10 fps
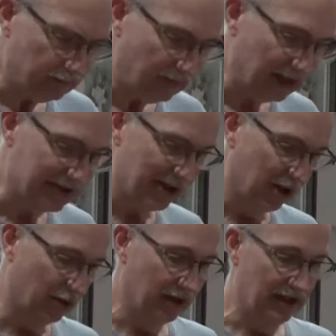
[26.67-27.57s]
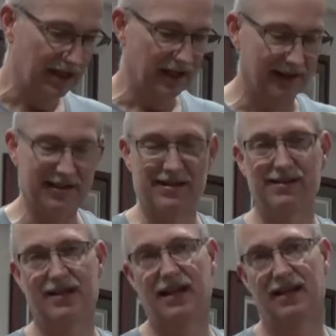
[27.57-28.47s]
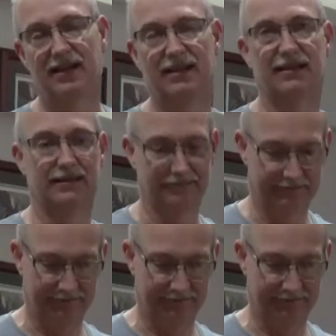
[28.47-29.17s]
So this is a